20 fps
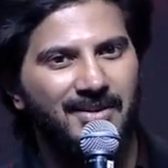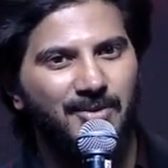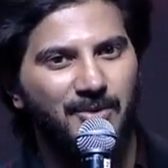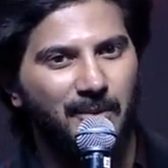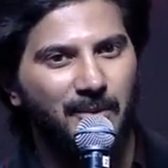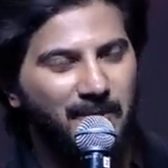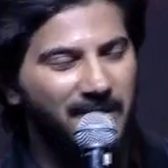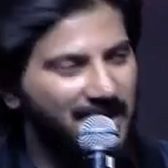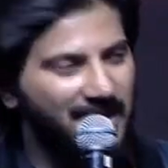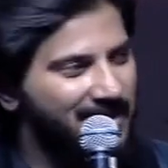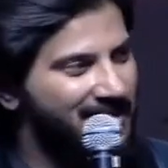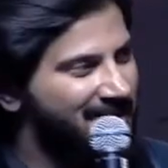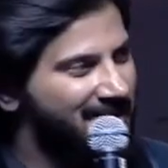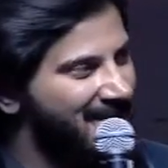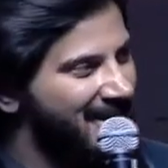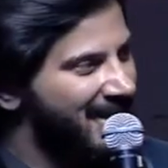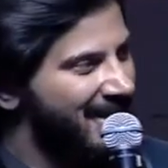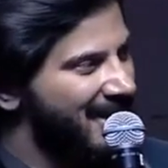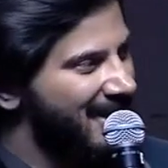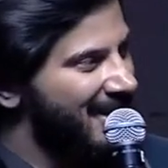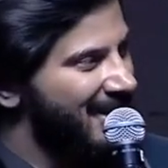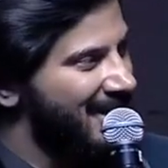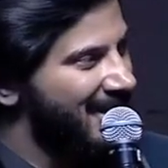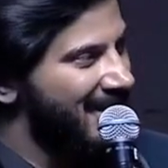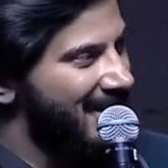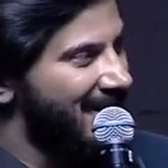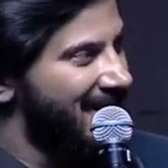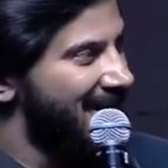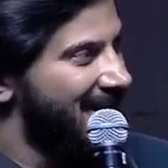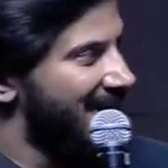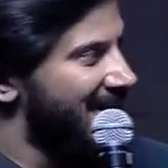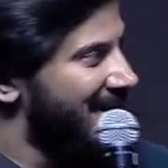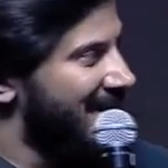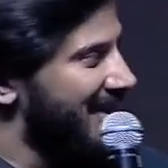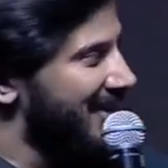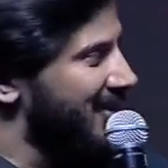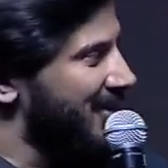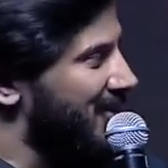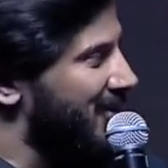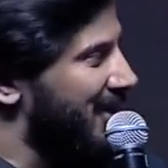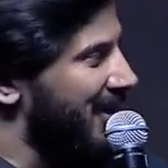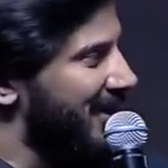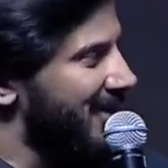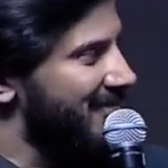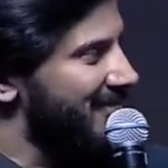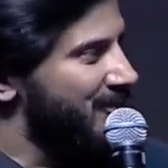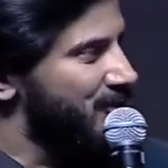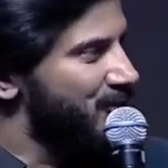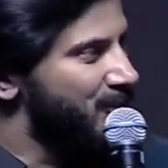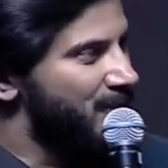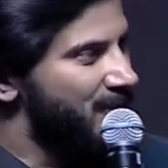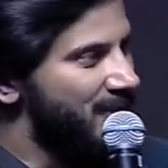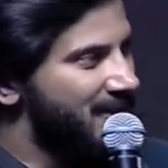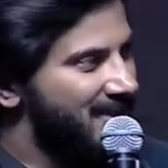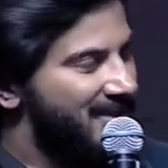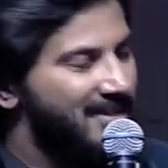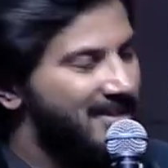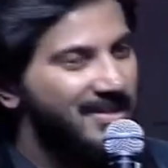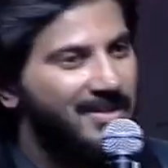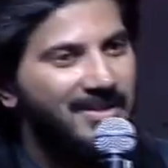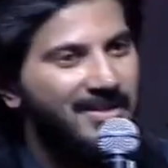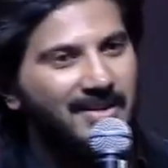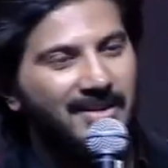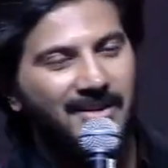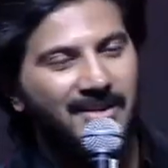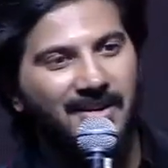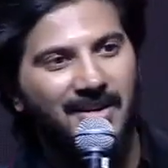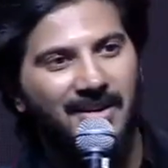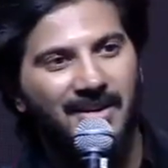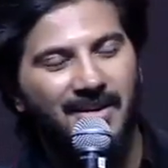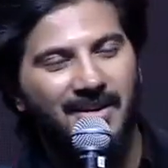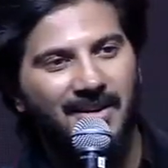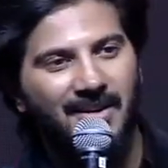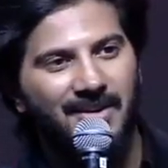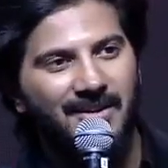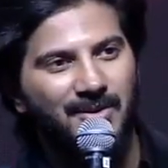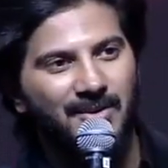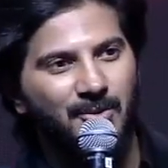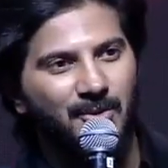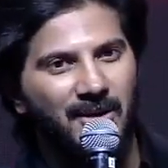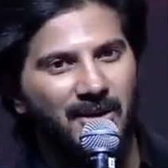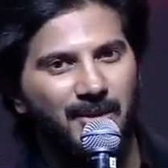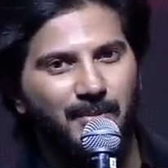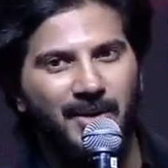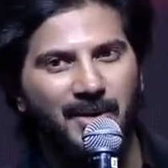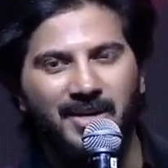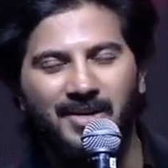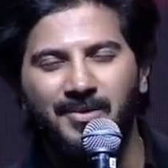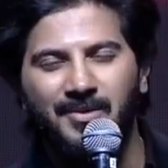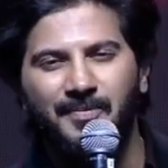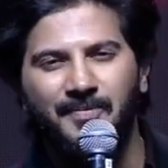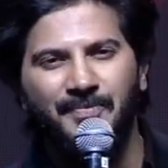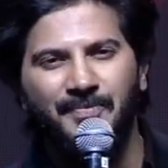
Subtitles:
Swapna, you know I love you to bits. You are my